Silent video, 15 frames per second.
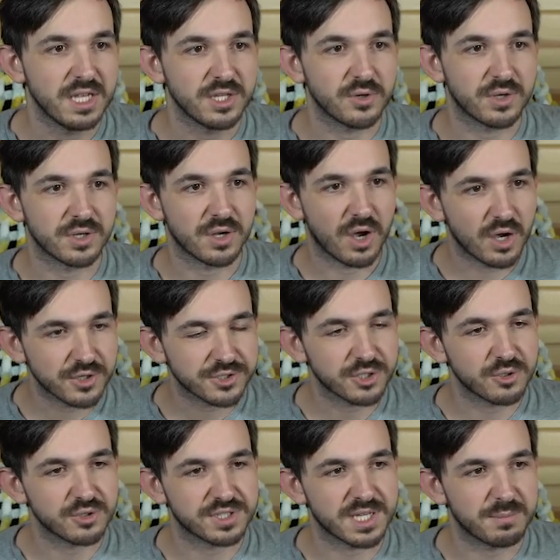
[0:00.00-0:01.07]
you can also
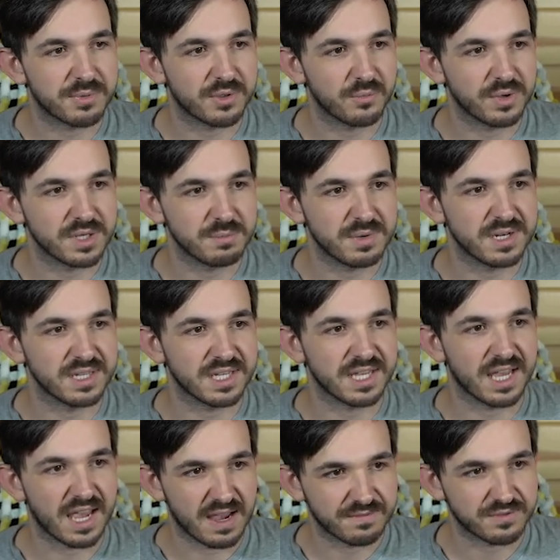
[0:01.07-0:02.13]
use Step of the Wind
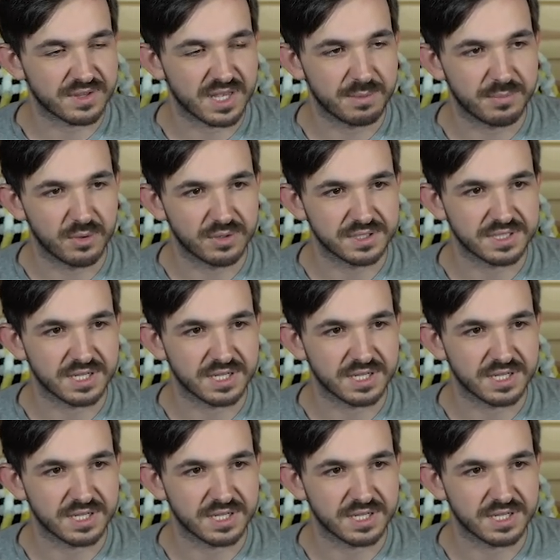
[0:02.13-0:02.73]
immediately after that bonus